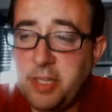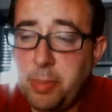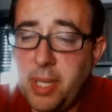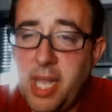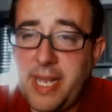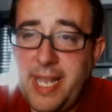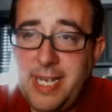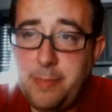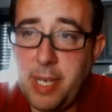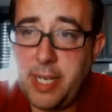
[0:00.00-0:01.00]
to block
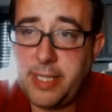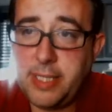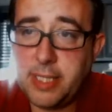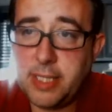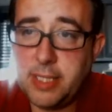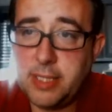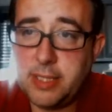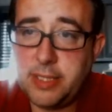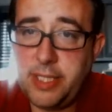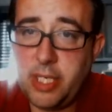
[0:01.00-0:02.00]
anybody,
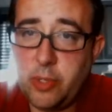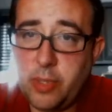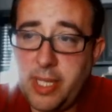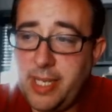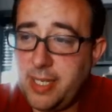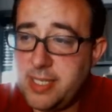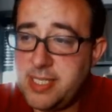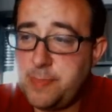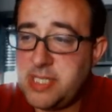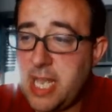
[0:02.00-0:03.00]

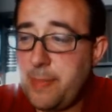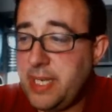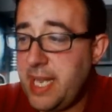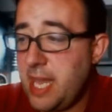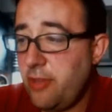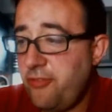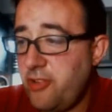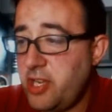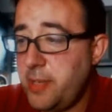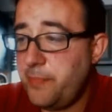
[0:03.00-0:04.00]
Zip Zap and
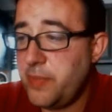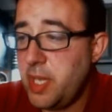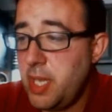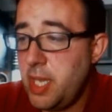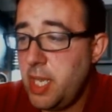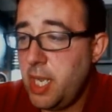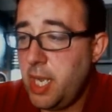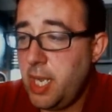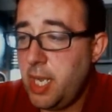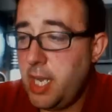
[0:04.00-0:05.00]
Gallifrey,
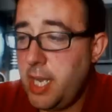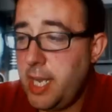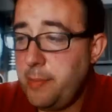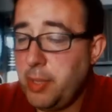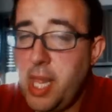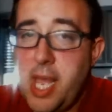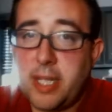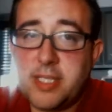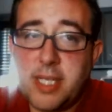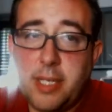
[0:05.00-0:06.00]
I
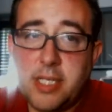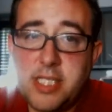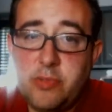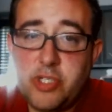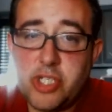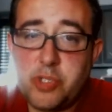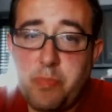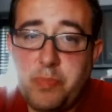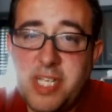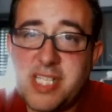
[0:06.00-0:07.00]
blocked because he was just
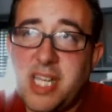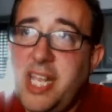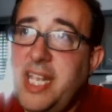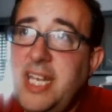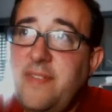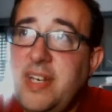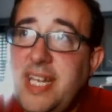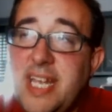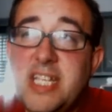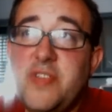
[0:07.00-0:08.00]
disliking even
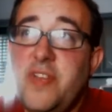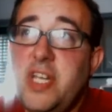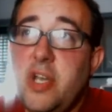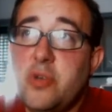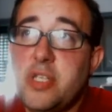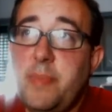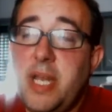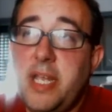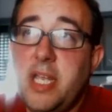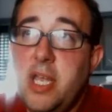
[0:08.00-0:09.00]
kids' videos. I
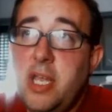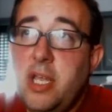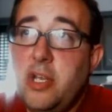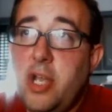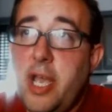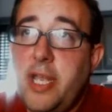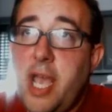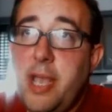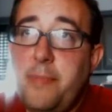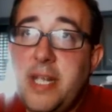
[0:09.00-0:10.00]
mean,
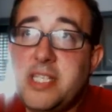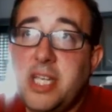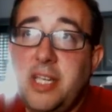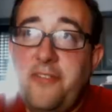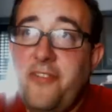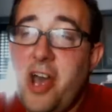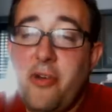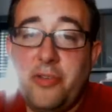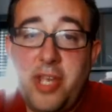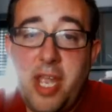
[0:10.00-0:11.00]
I basically
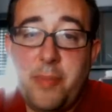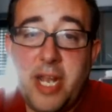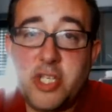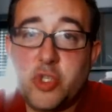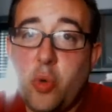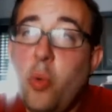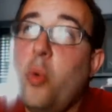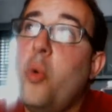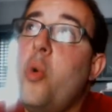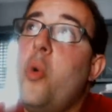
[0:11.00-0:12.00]
followed him and I
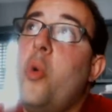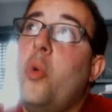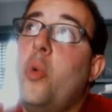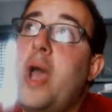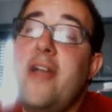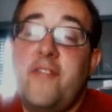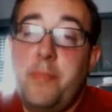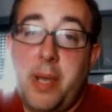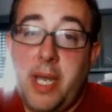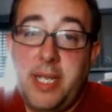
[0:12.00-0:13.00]
saw
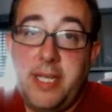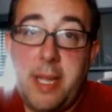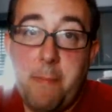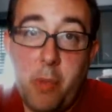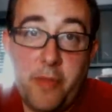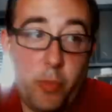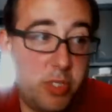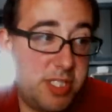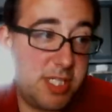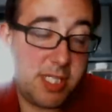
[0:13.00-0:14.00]
everybody and their mother
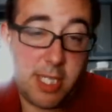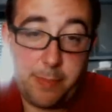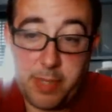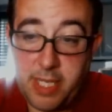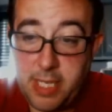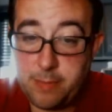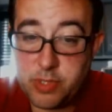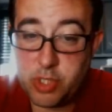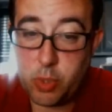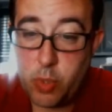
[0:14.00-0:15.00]
was disliked by him.
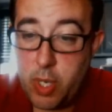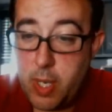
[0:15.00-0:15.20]
So